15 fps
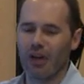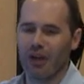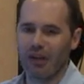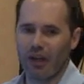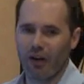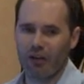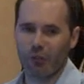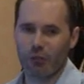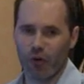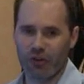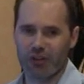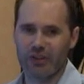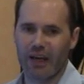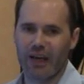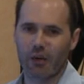Now,
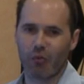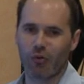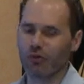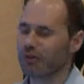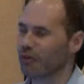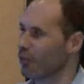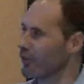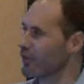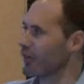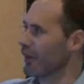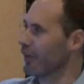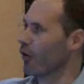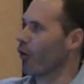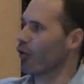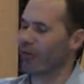depressed animals will
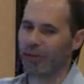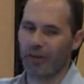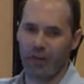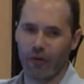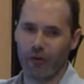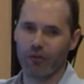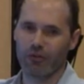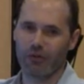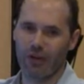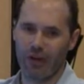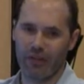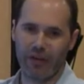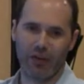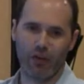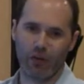stay only here,
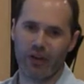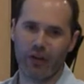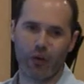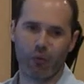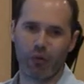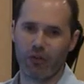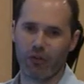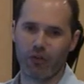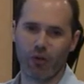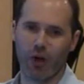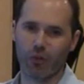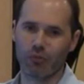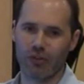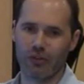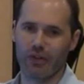and they don't care about the new
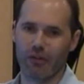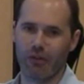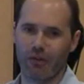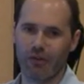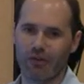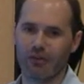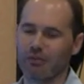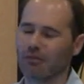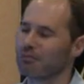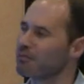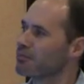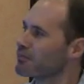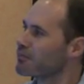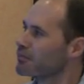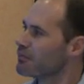object at all.
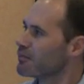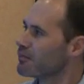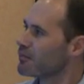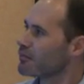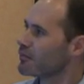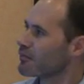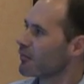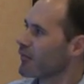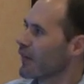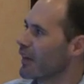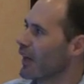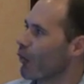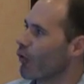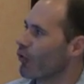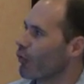Now, when